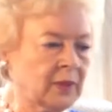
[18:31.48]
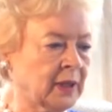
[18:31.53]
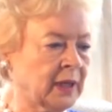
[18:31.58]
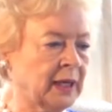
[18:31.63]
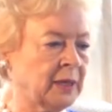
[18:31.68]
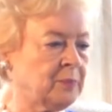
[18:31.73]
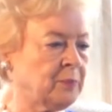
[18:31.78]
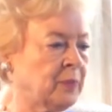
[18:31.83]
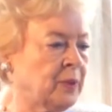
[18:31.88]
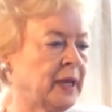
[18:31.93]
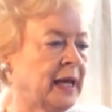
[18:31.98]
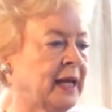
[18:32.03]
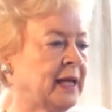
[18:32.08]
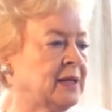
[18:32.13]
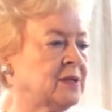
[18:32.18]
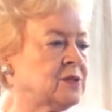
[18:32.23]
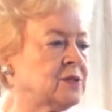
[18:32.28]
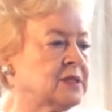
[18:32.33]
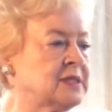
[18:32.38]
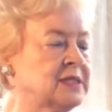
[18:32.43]
and
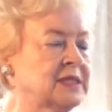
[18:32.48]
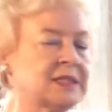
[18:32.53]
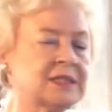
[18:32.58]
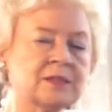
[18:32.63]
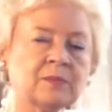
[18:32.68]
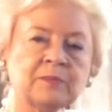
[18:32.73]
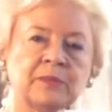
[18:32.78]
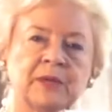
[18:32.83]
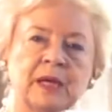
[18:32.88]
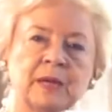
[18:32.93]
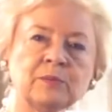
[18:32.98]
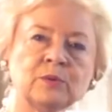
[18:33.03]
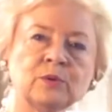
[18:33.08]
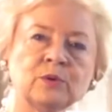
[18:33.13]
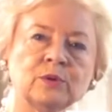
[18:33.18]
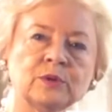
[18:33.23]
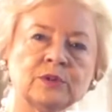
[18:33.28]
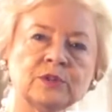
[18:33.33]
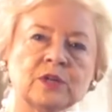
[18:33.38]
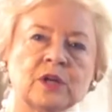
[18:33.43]
plan to see some
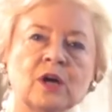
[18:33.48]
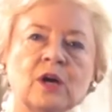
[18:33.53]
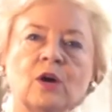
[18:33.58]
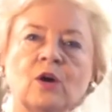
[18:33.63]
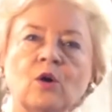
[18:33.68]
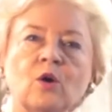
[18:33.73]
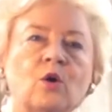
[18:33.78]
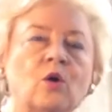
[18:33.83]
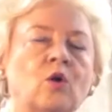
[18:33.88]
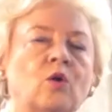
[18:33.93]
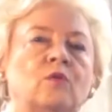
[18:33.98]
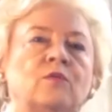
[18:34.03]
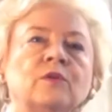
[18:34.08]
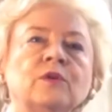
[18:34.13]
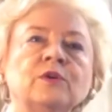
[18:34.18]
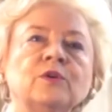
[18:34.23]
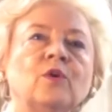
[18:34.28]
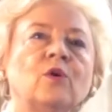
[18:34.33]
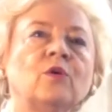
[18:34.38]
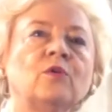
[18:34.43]
neighborhoods over
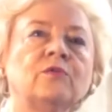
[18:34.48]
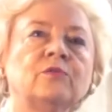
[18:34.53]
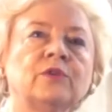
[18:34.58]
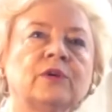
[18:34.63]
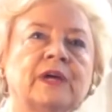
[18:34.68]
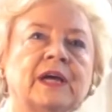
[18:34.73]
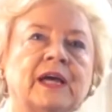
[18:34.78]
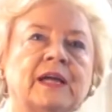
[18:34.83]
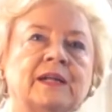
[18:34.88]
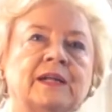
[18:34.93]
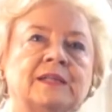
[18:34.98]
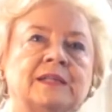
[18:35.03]
and over again.